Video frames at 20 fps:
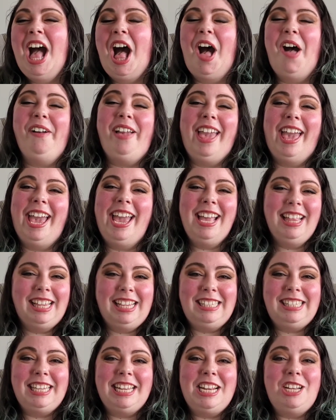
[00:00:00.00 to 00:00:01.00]
Okay,
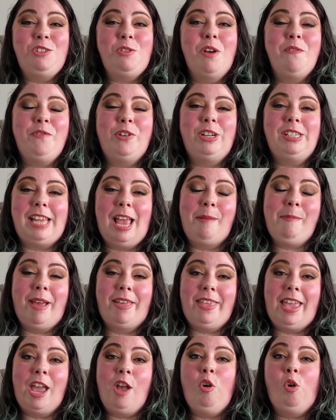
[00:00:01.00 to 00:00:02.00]
let's get into our first Am
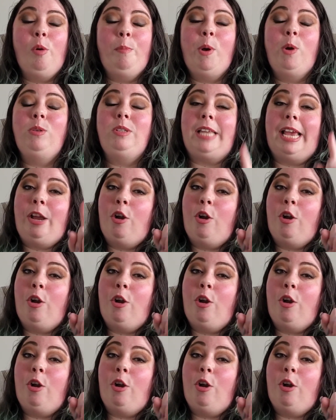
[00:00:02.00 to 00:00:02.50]
I the A-hole post.